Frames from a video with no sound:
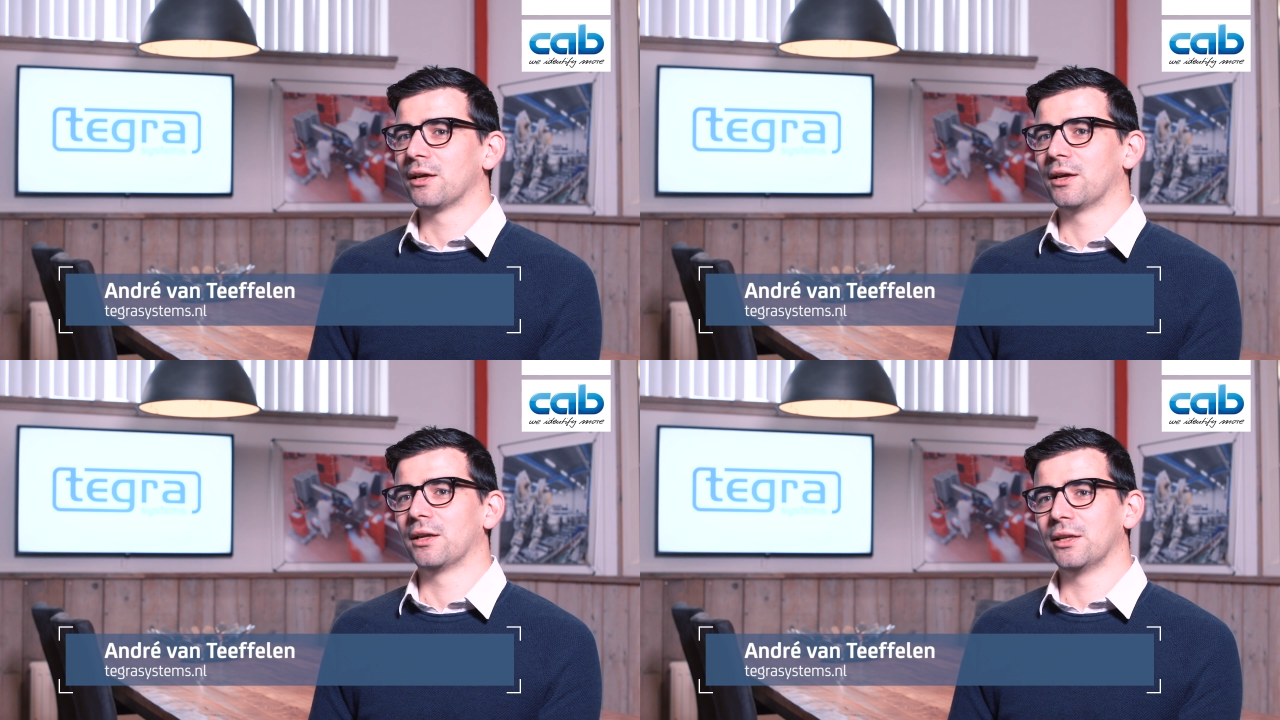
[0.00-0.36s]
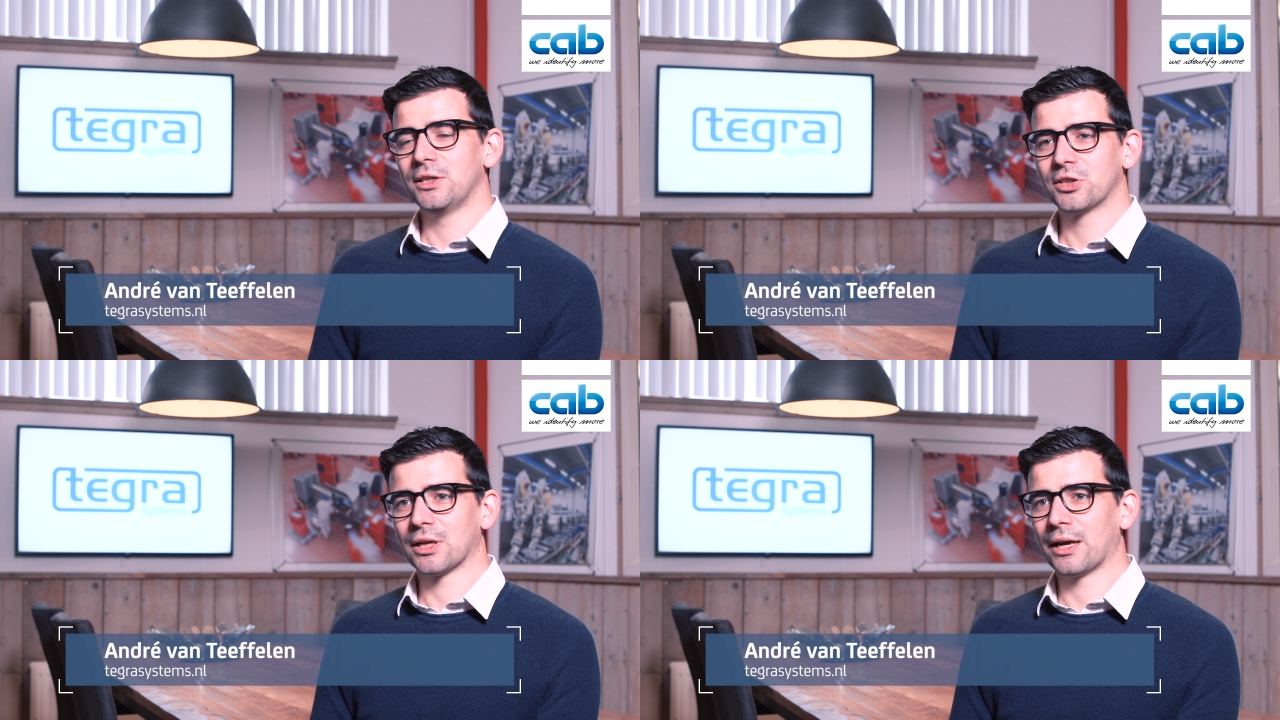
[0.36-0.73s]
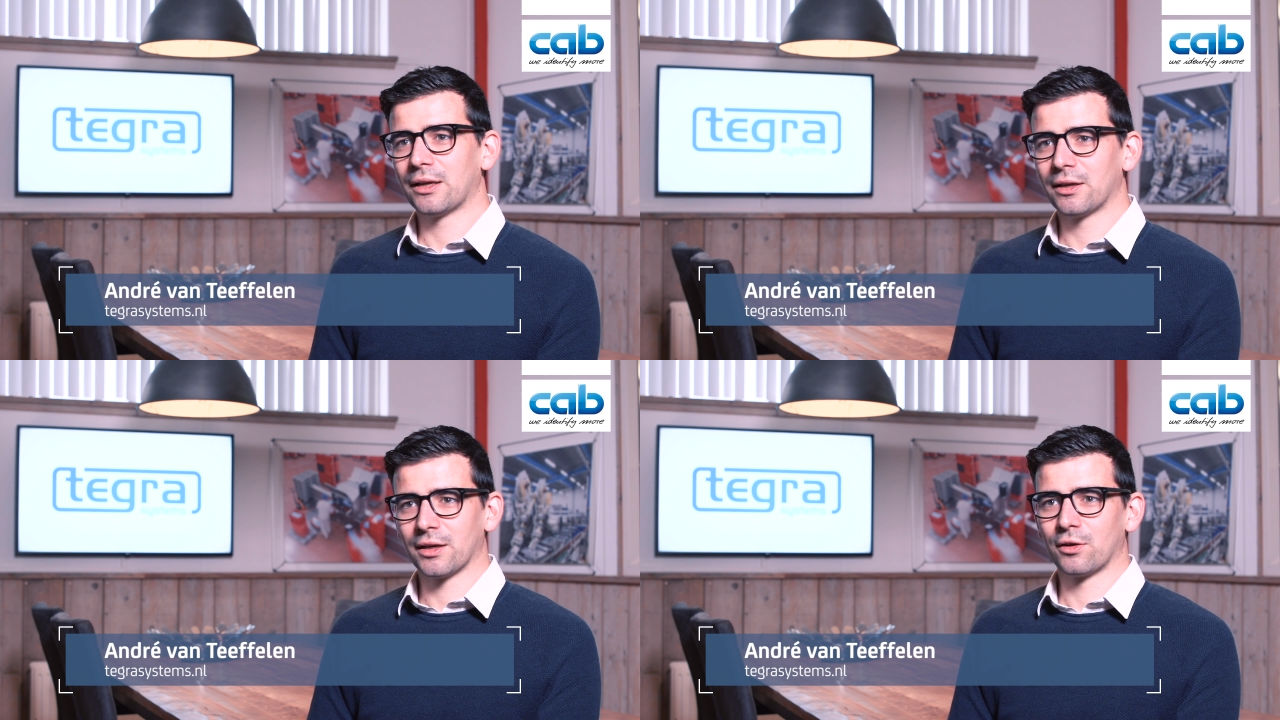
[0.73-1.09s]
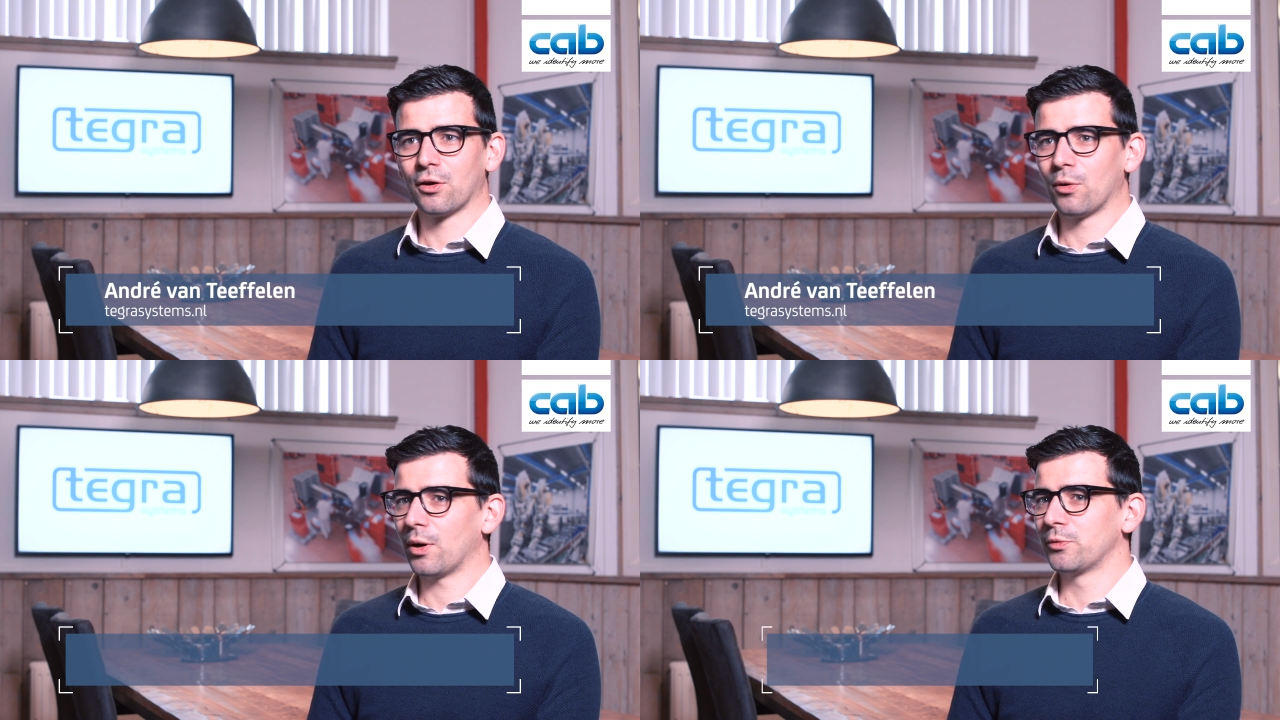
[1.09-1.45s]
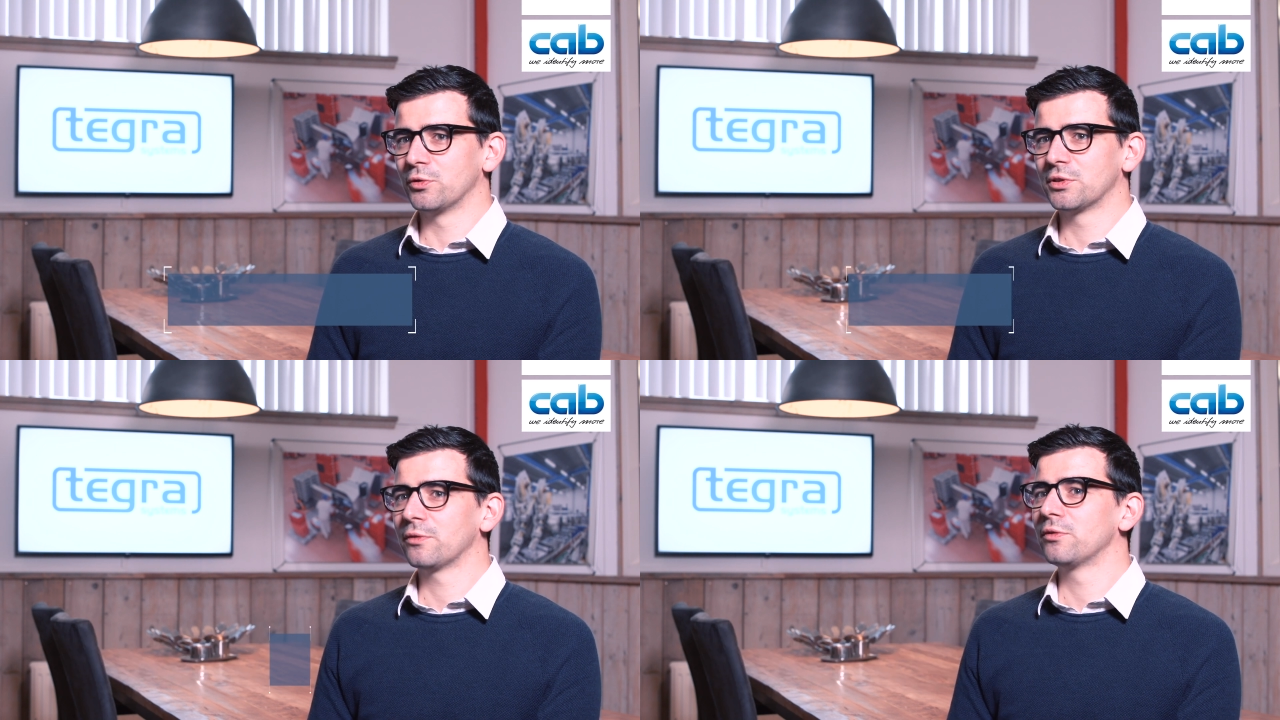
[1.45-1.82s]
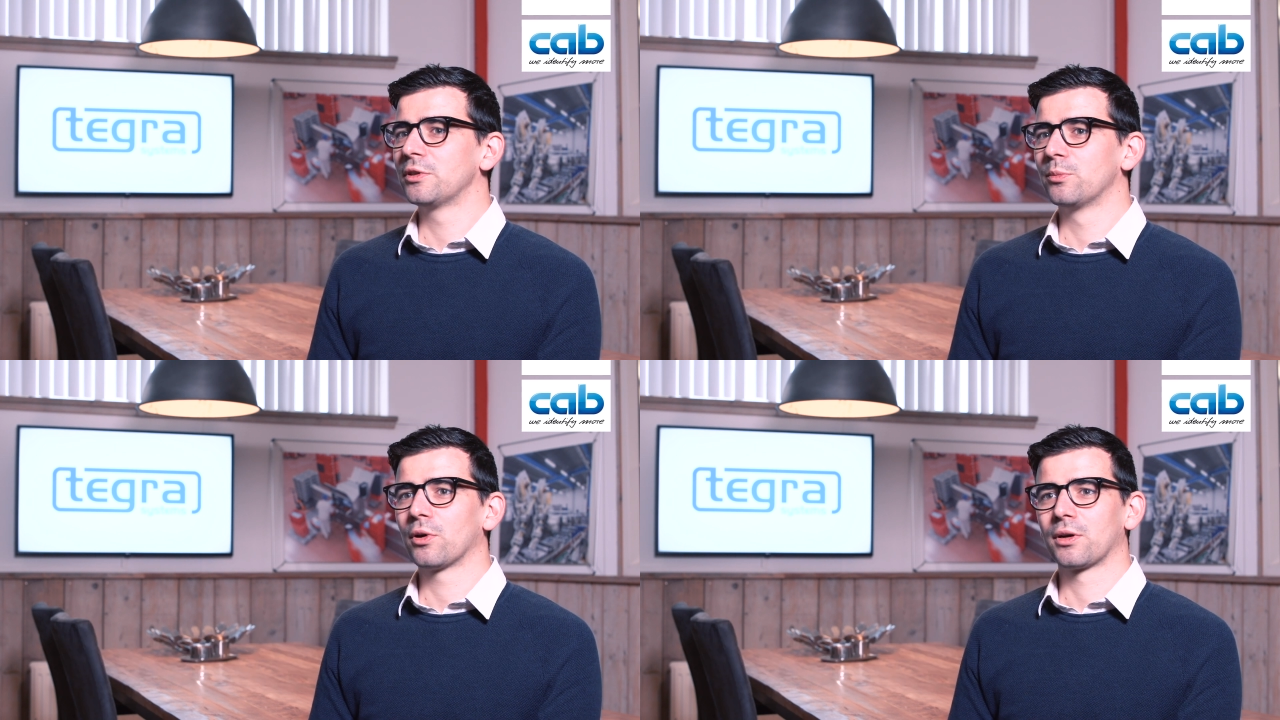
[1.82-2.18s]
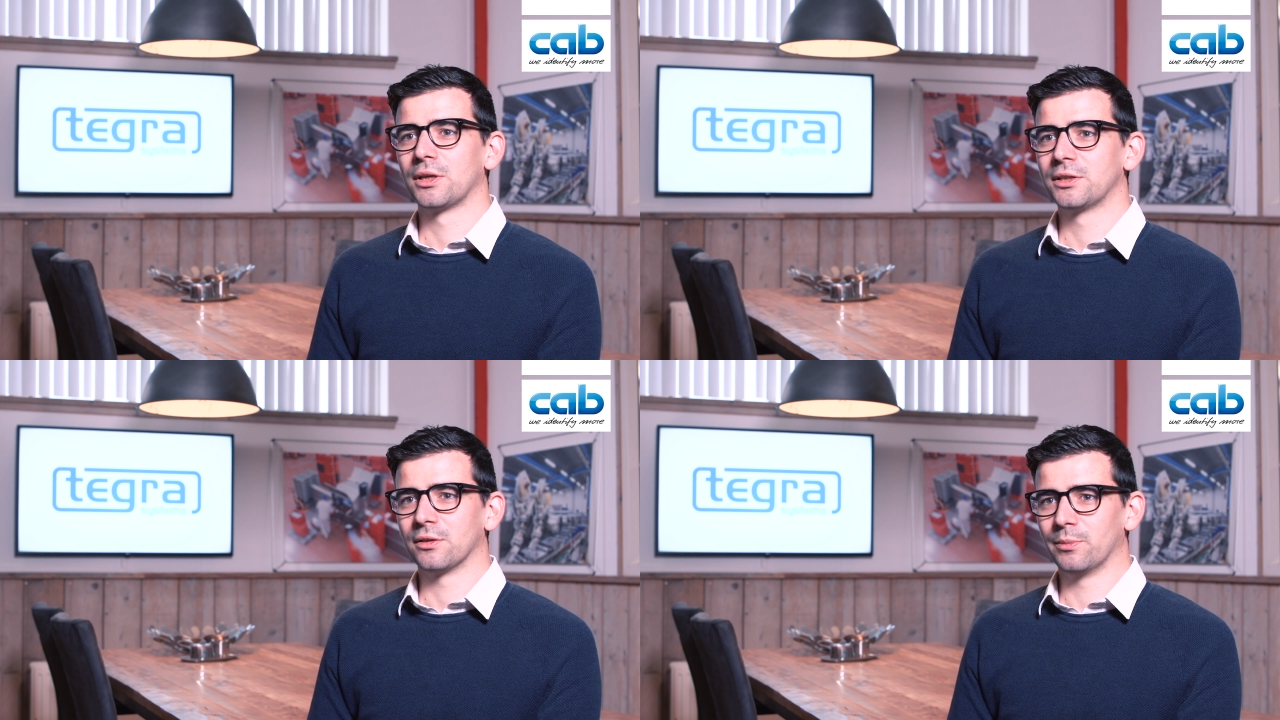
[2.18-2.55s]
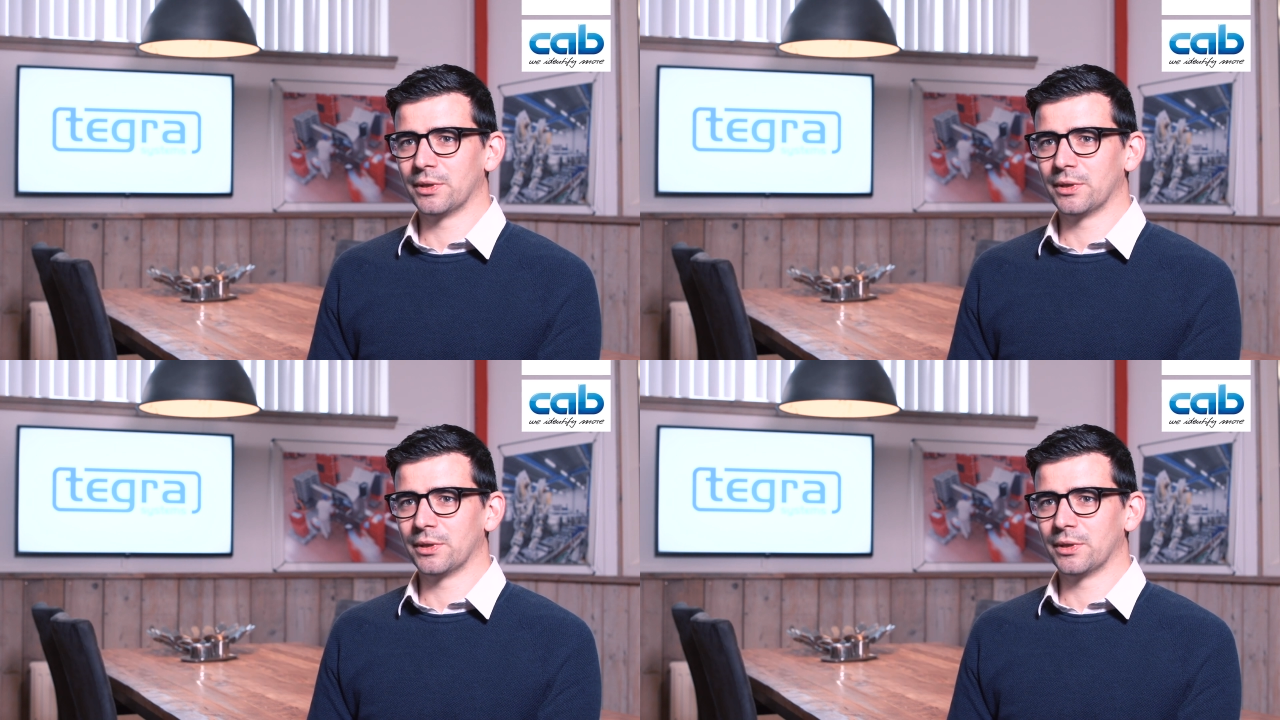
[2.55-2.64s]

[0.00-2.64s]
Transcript: And each line can go up to 70 broccolis a